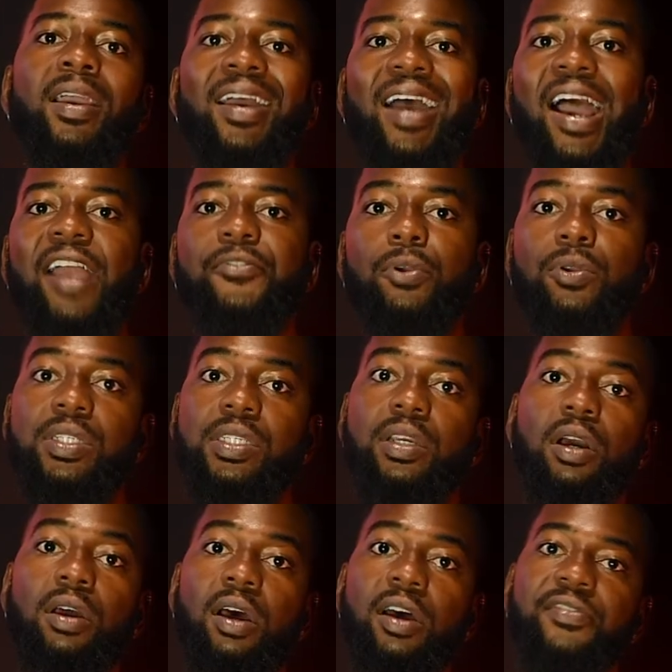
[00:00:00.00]
high frequency
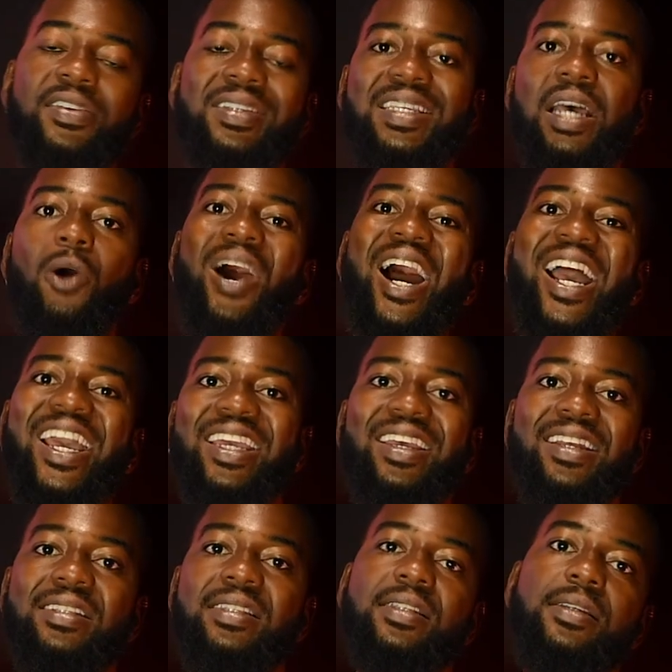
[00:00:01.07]
cutoff is how high it
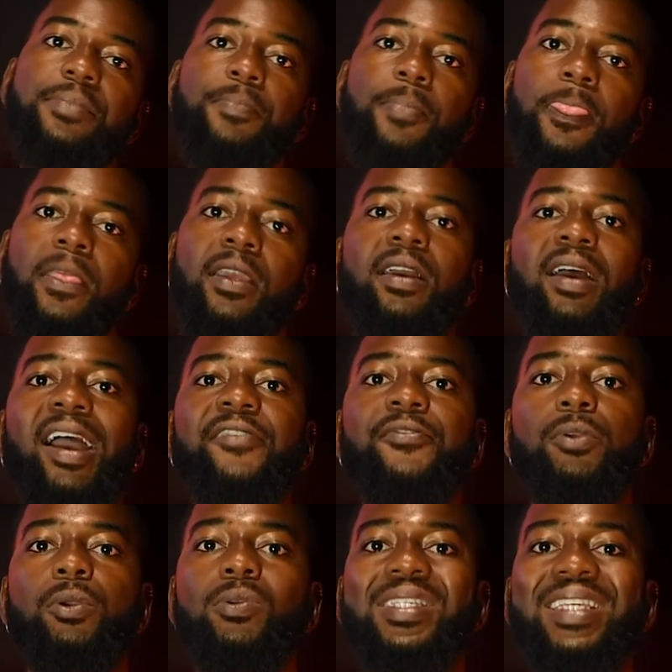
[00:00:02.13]
gets. High
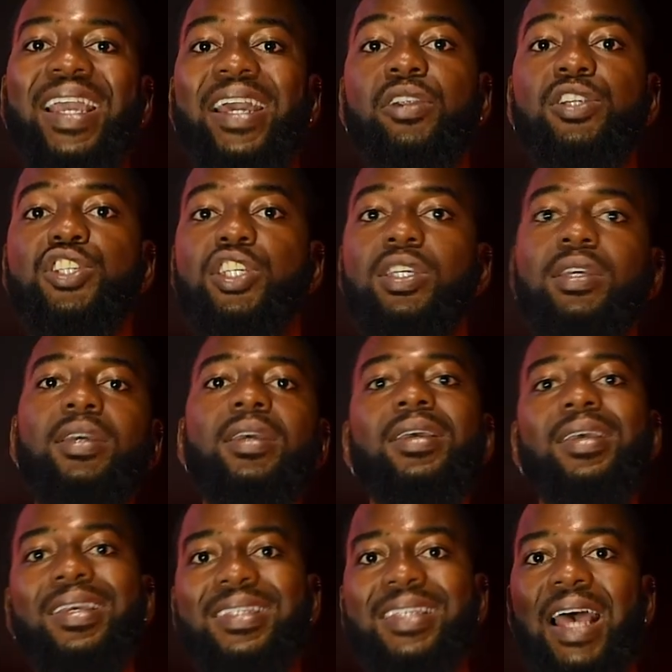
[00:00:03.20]
frequency energy
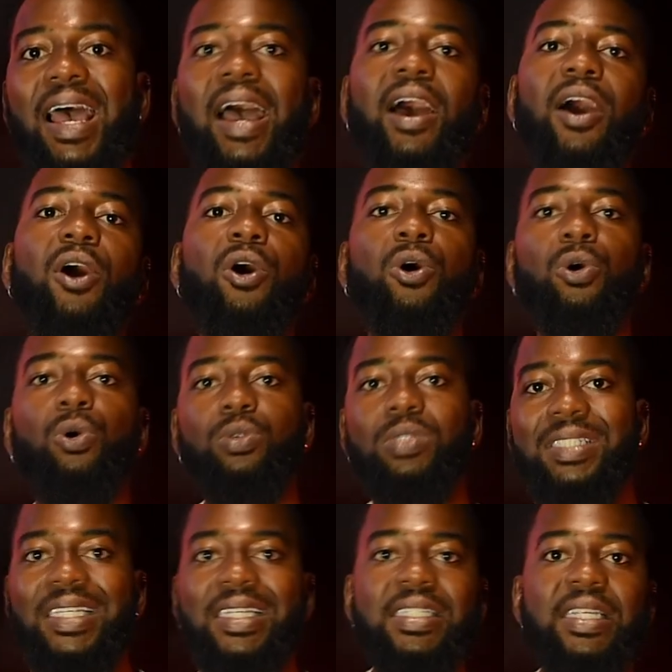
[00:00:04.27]
is how
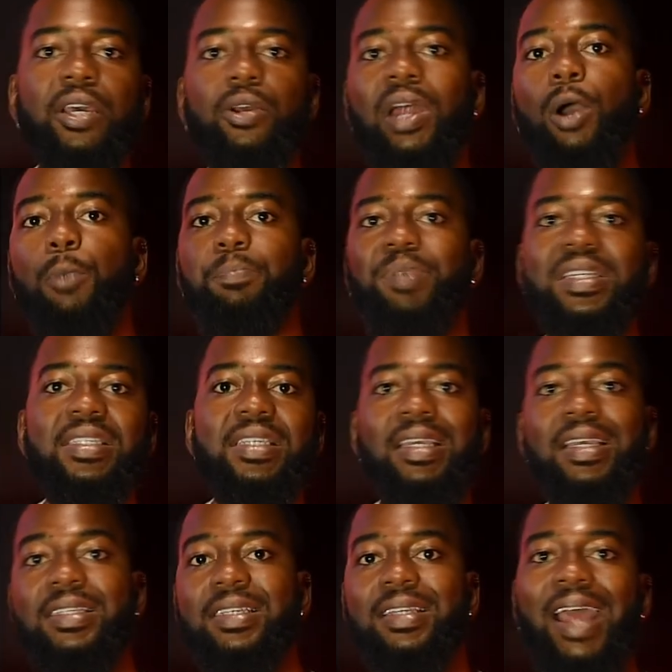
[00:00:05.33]
detailed, how busy
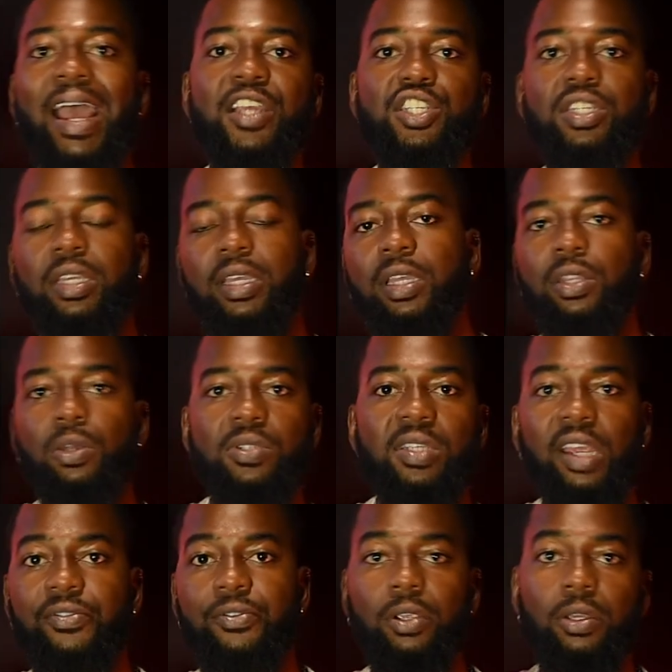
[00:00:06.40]
is it actually in those
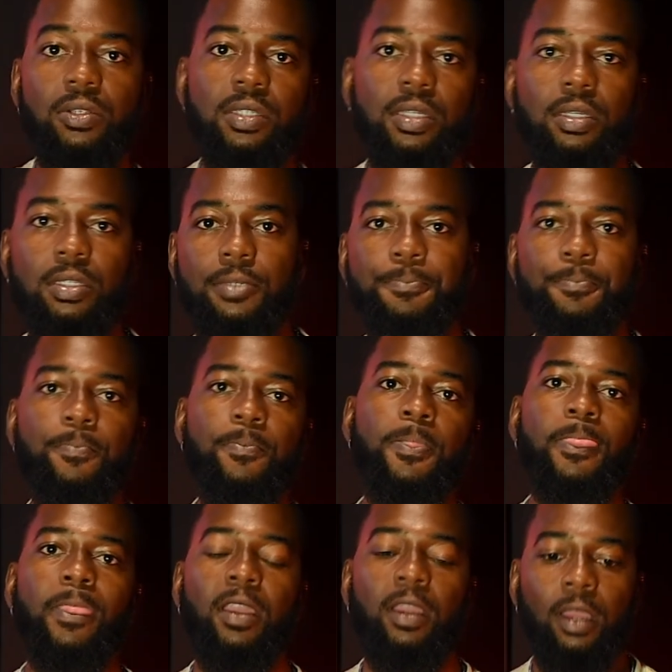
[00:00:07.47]
high frequencies.
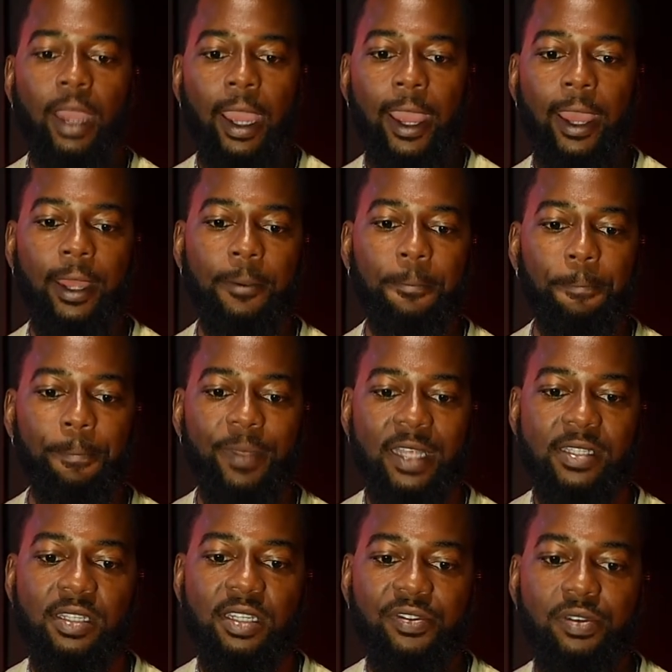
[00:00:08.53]
And that's
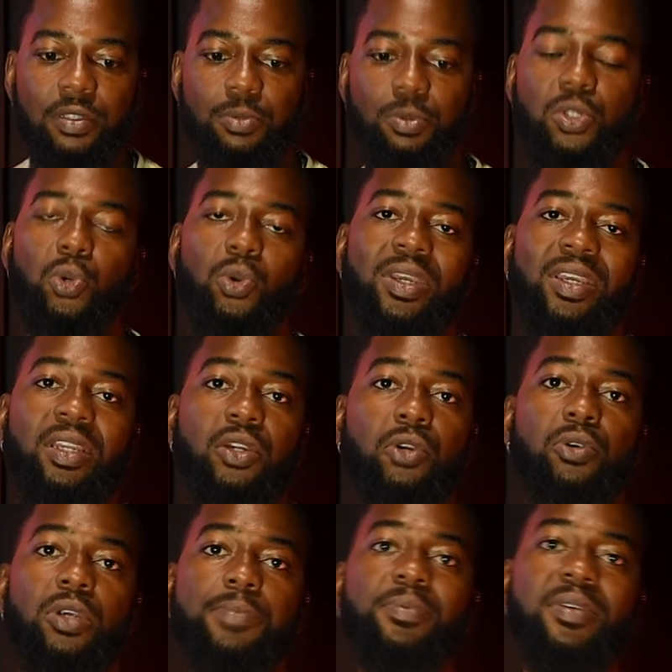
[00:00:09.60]
the difference between
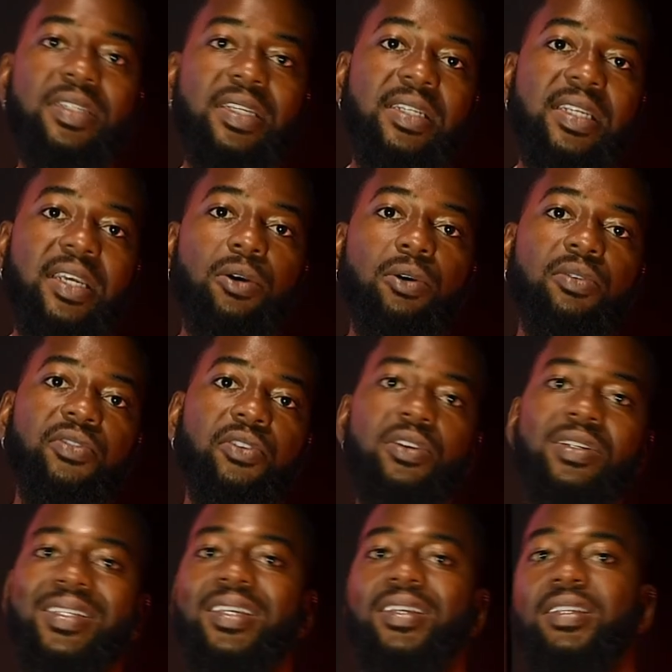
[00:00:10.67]
crisp and detailed
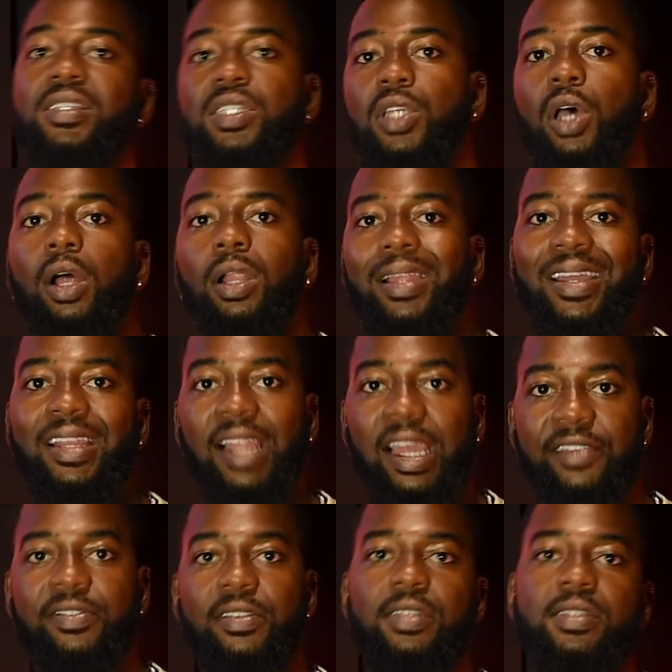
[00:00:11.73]
versus dull and
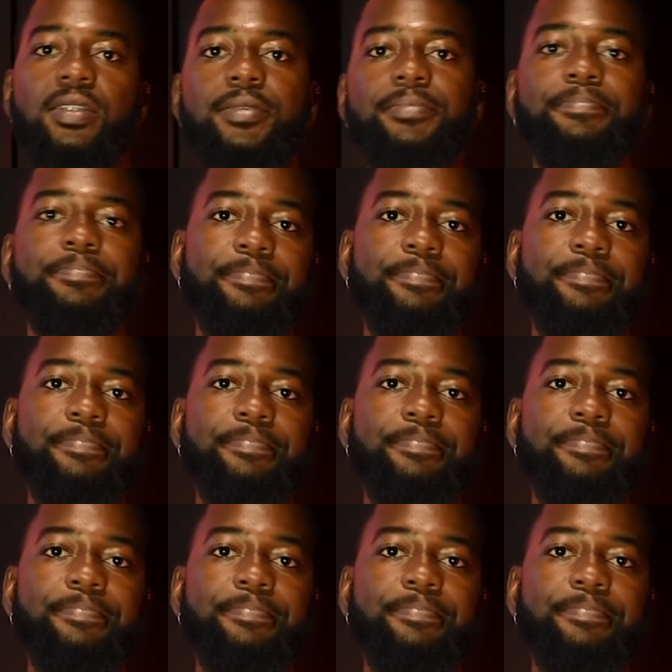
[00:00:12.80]
lifeless.